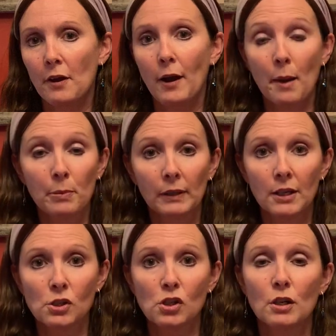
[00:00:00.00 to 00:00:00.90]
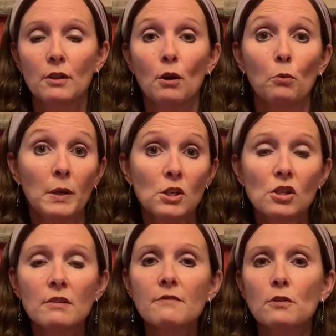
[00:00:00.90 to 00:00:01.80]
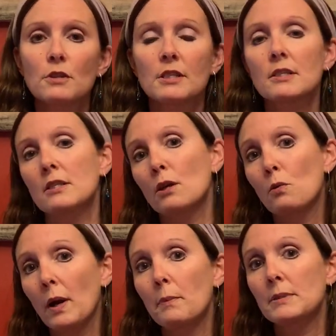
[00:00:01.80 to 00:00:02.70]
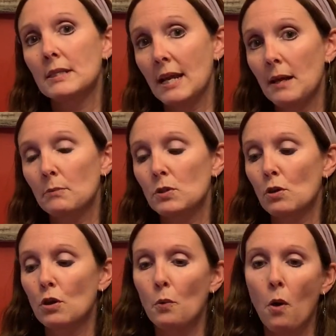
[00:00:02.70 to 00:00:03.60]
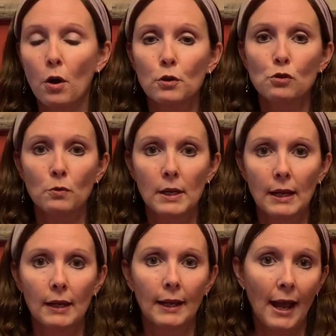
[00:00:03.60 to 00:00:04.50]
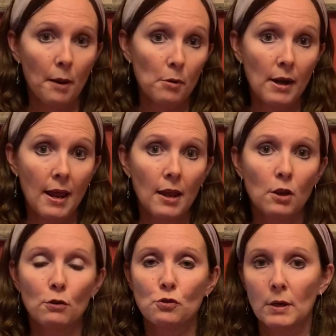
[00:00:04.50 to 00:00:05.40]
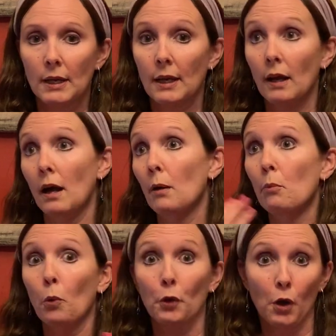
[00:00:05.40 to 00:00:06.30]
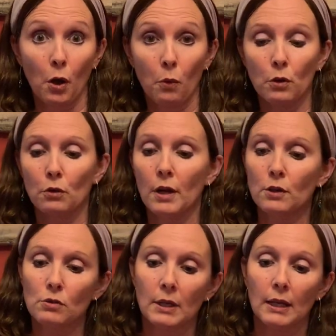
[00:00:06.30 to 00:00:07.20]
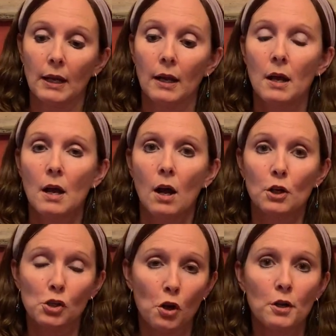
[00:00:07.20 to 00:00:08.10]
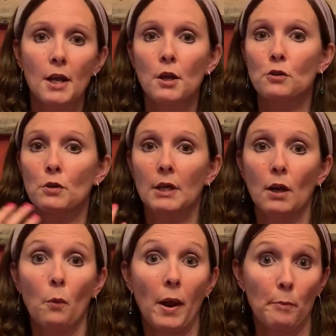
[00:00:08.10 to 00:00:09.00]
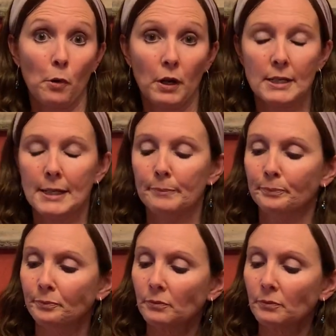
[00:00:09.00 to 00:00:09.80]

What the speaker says: their appellation, their region, versus the grape's name. So you aren't drinking a Cabernet, you're drinking a Bordeaux. You're not drinking a Chardonnay, you're drinking a white Burgundy.